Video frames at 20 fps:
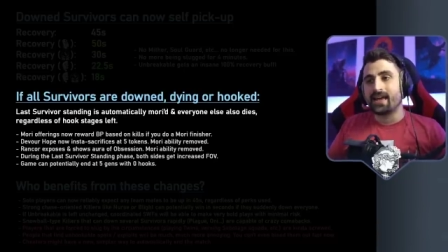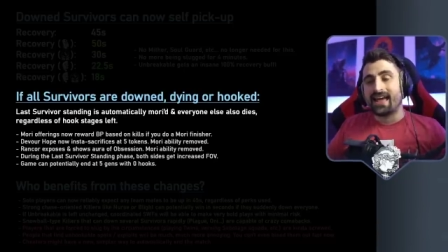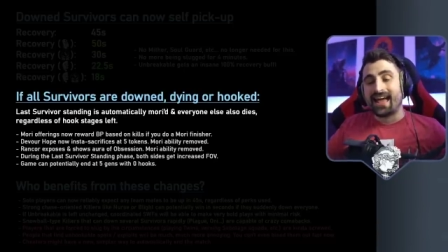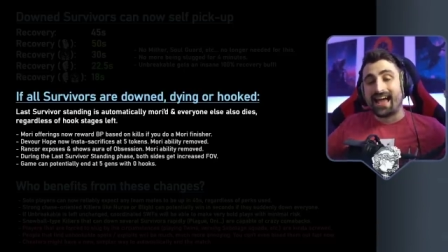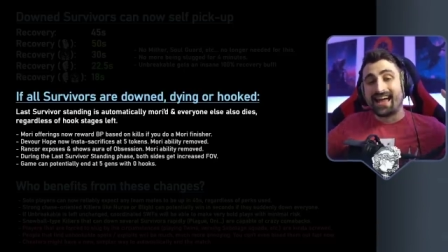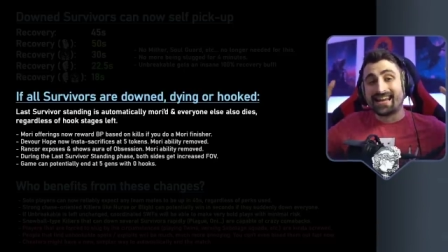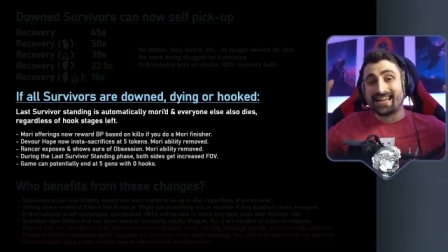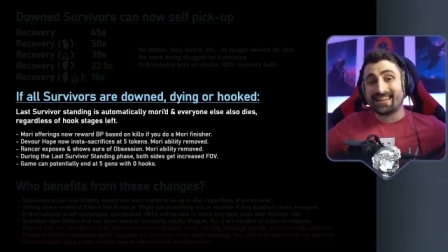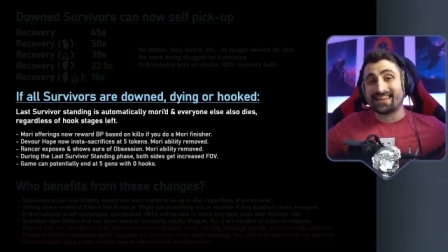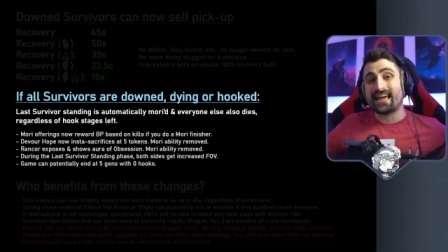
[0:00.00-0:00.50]

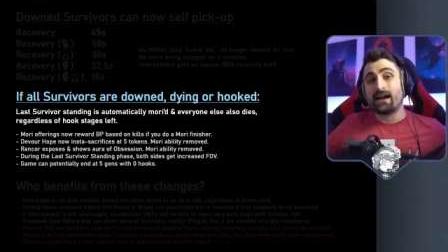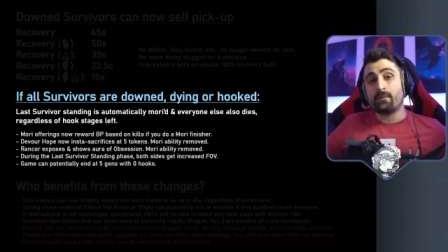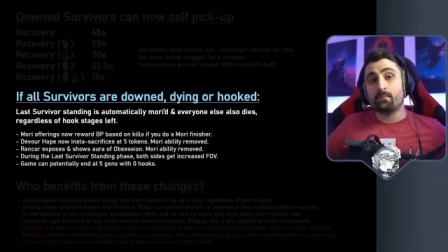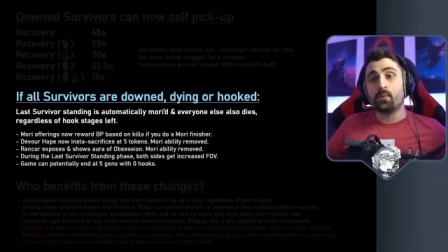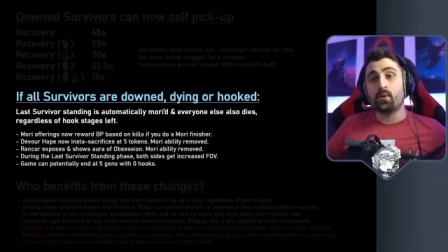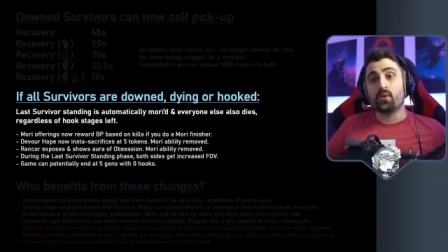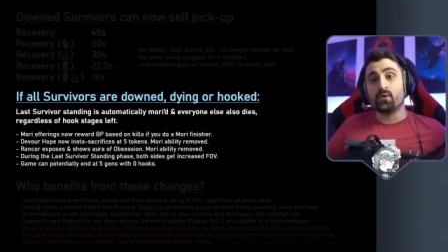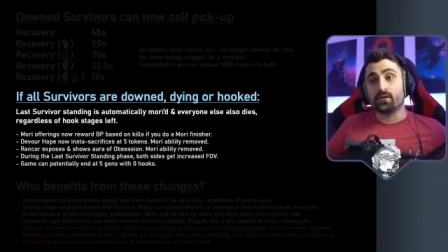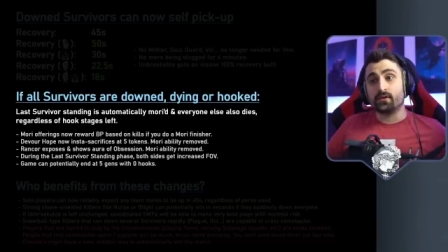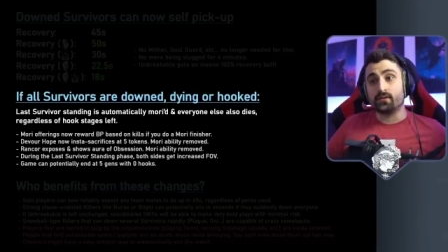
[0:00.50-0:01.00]
And at that
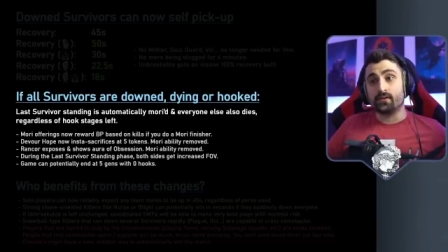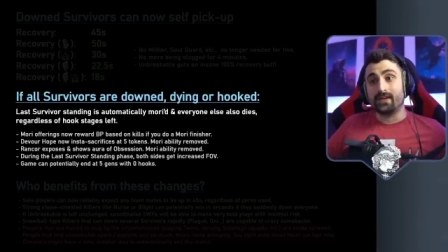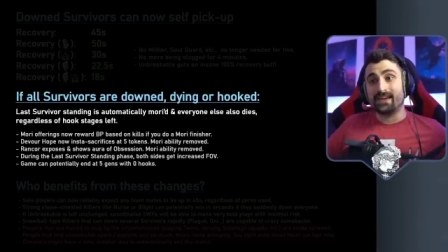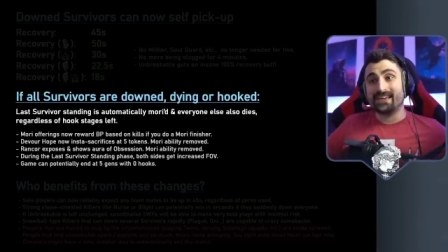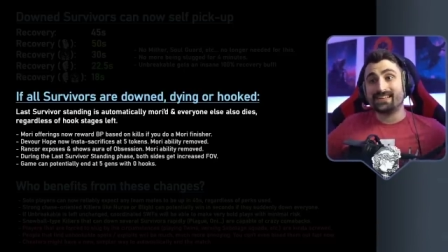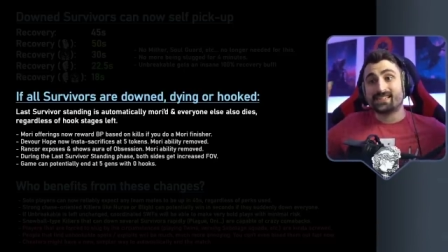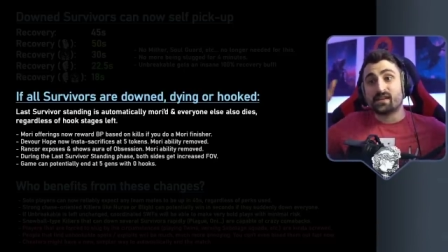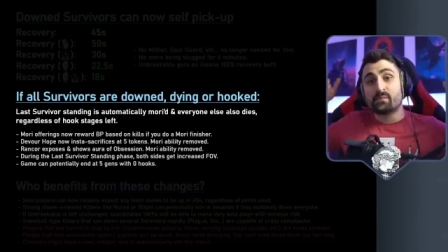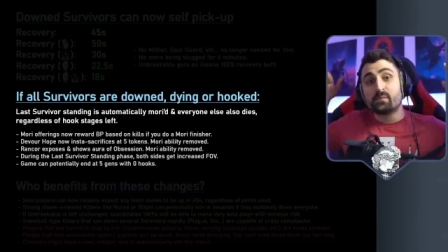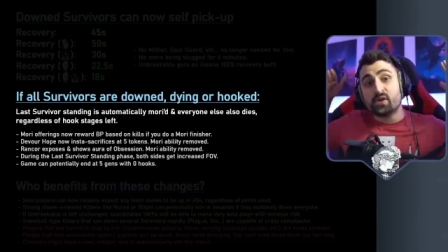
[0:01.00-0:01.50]
point,
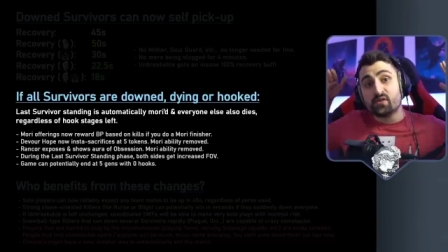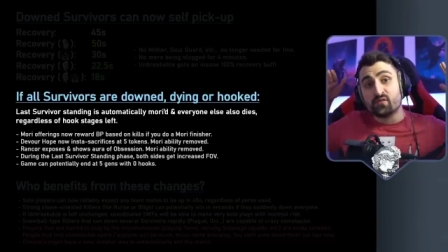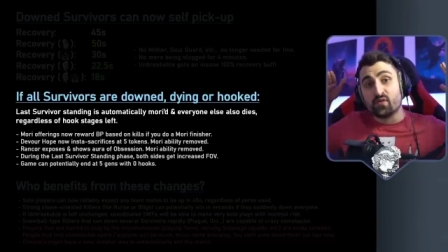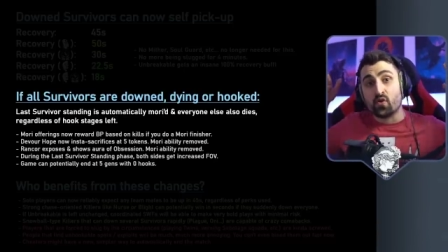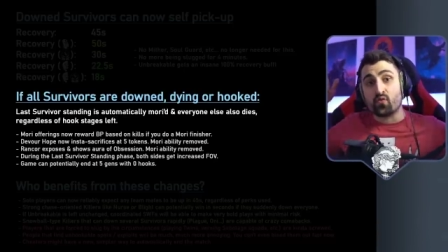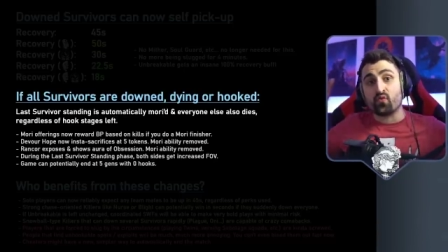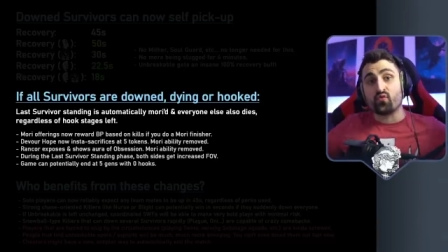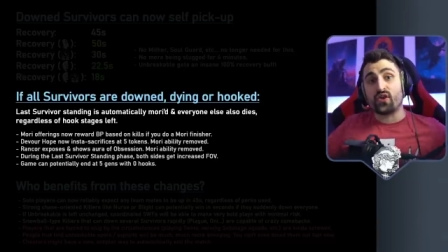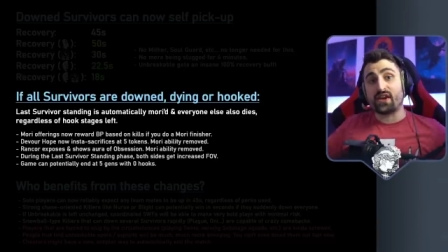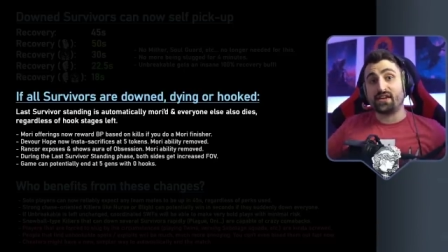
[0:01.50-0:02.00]
it's a bit of
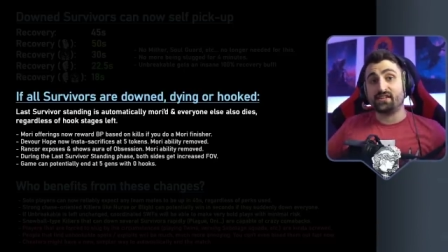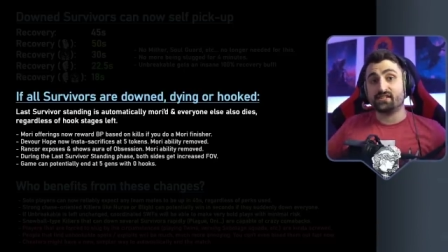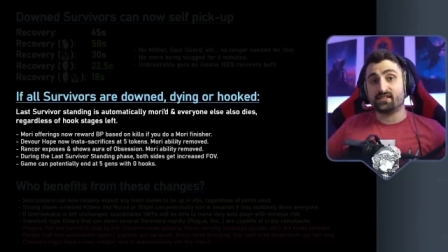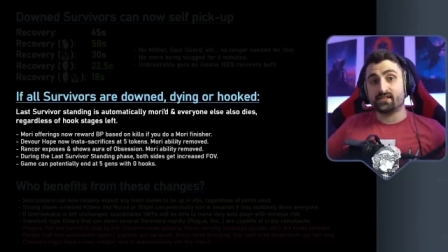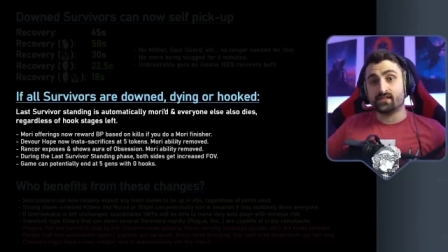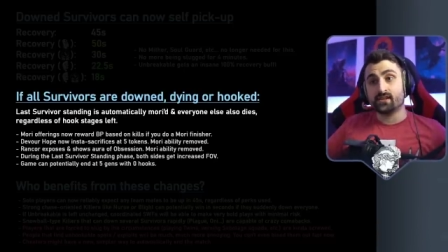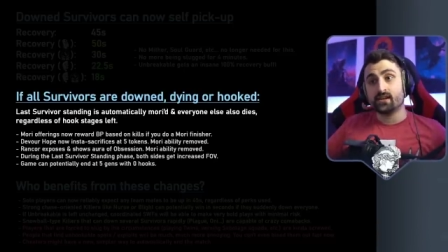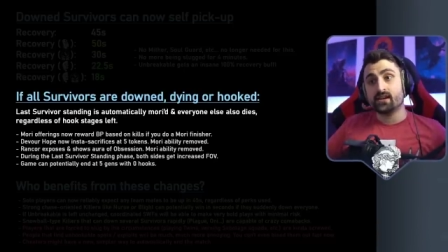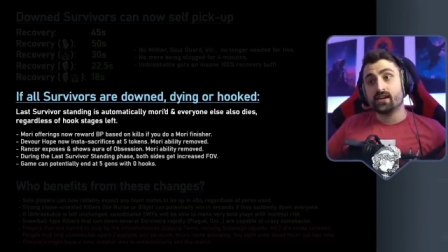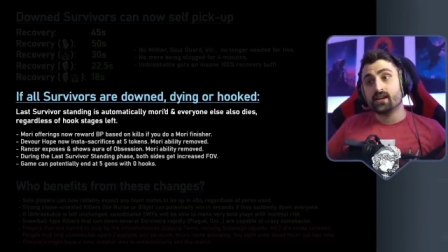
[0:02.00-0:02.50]
a
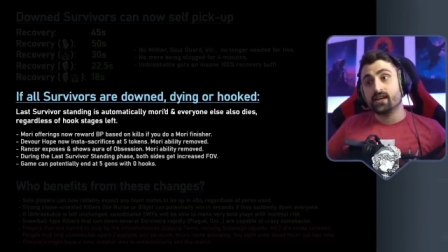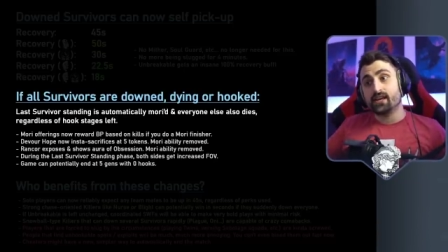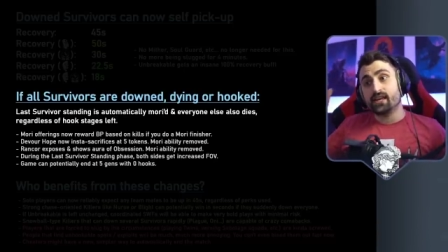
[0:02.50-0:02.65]
race.